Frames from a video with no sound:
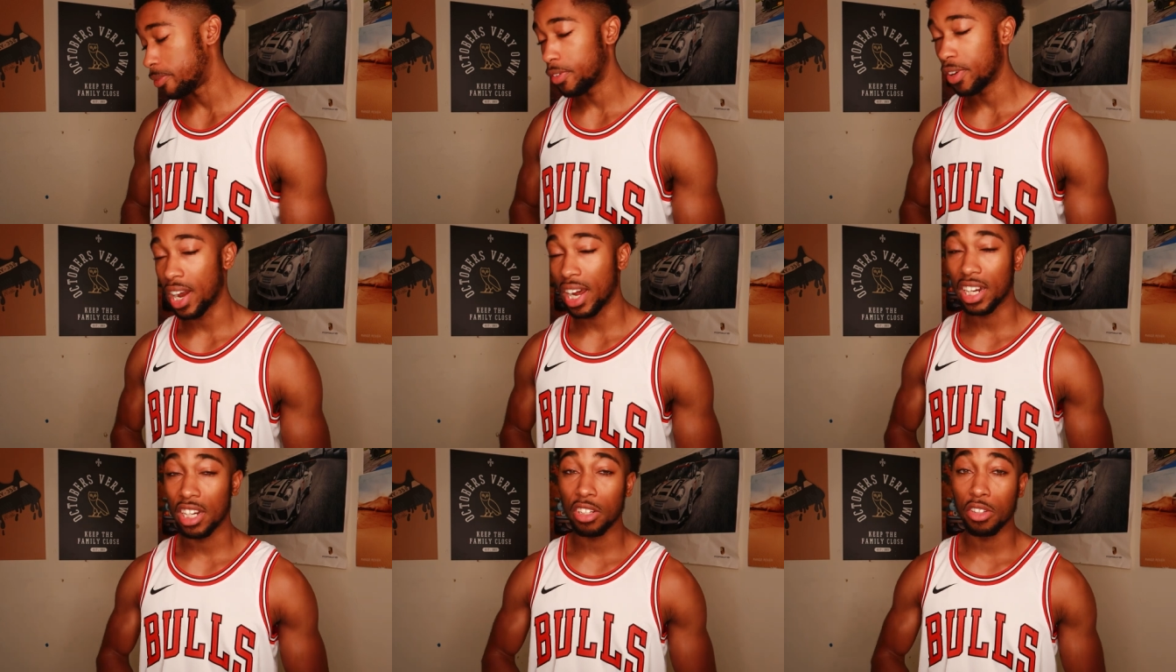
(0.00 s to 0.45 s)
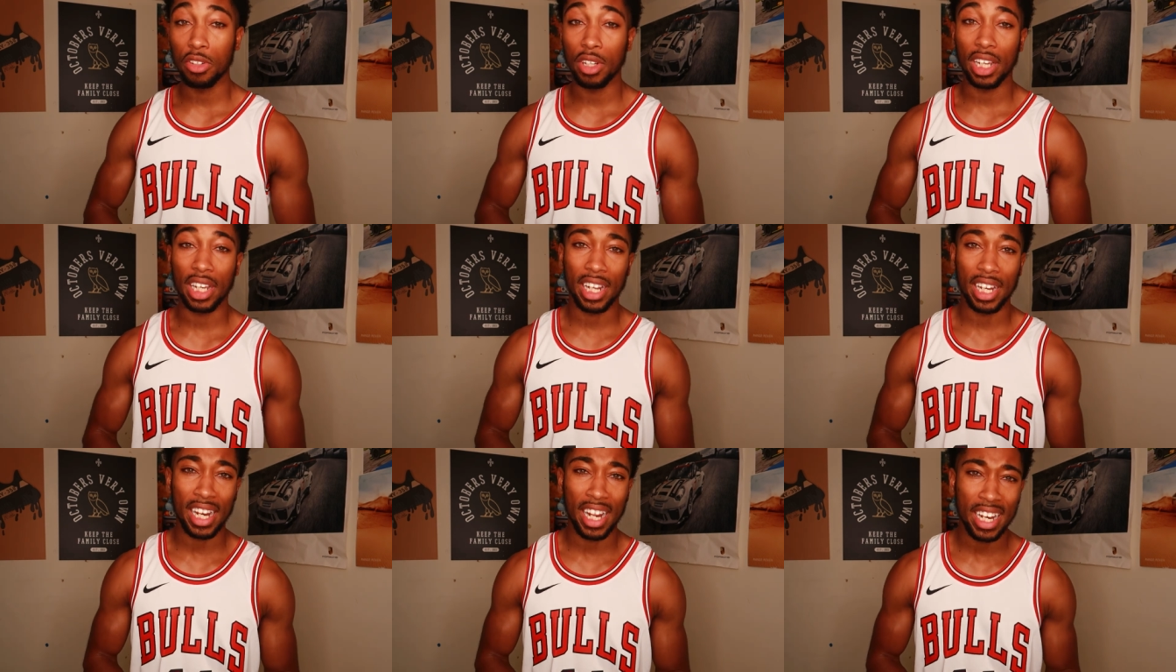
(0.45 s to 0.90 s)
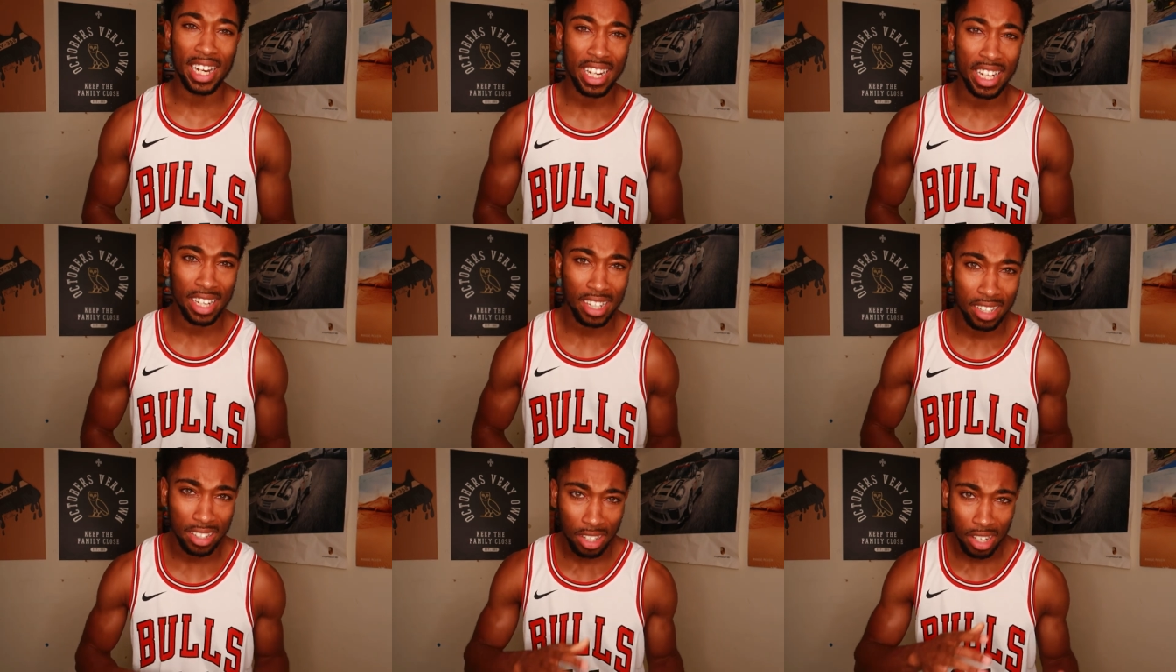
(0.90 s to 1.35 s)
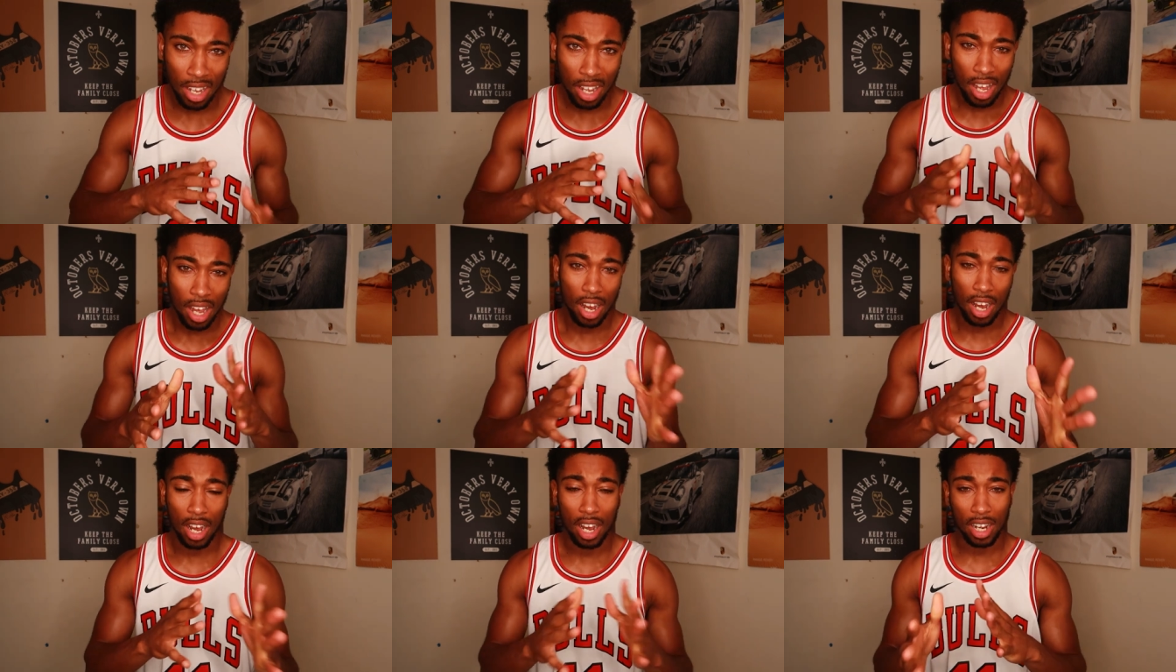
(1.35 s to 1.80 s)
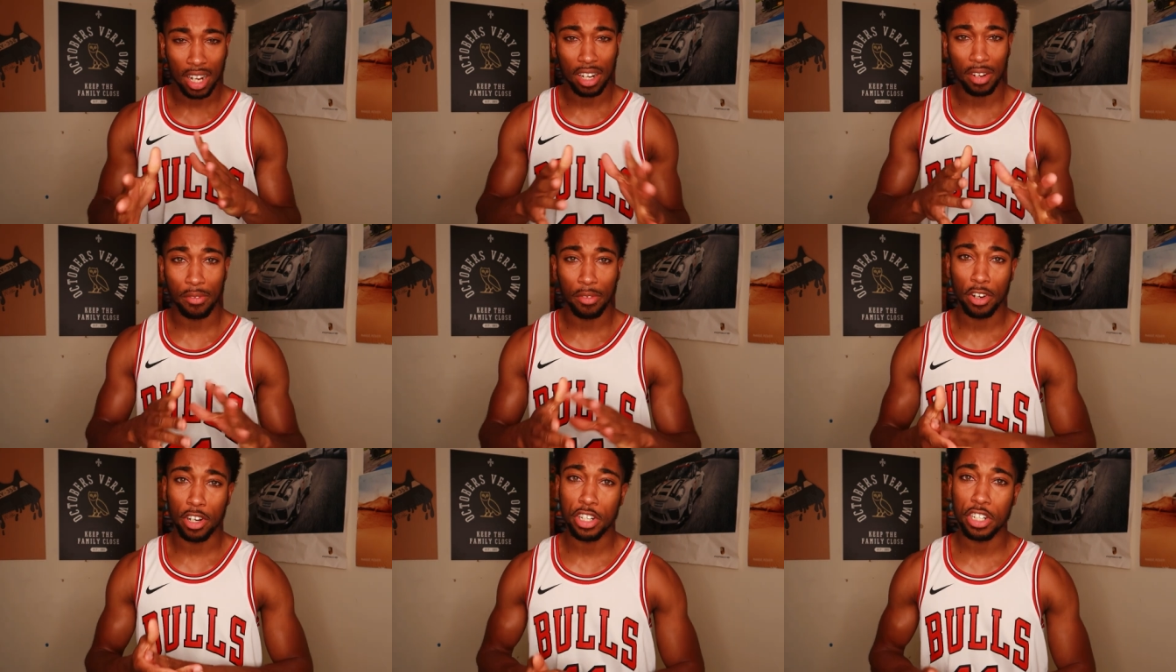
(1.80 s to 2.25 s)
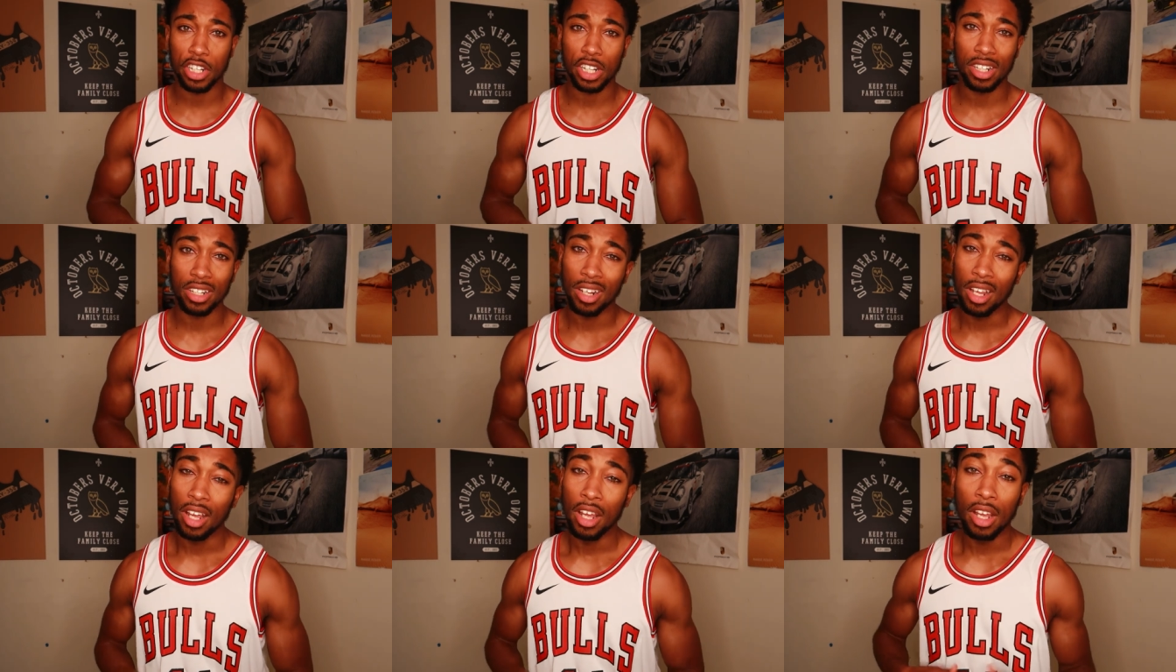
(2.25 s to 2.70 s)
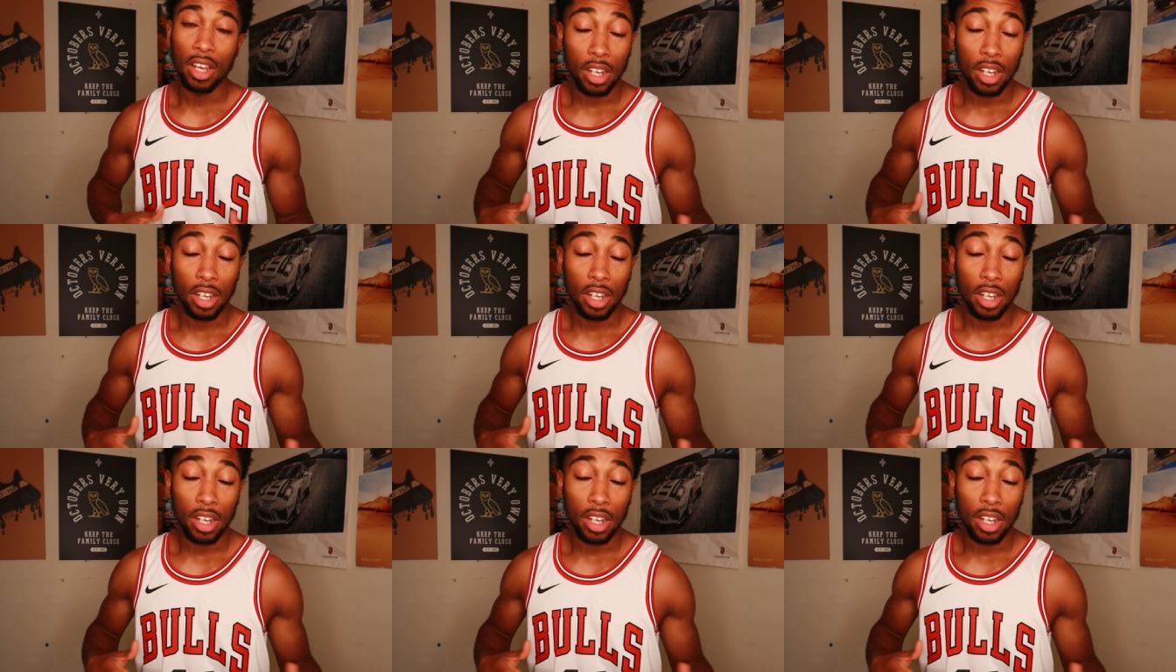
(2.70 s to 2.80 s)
if you got to do the Canadian uh, conversion,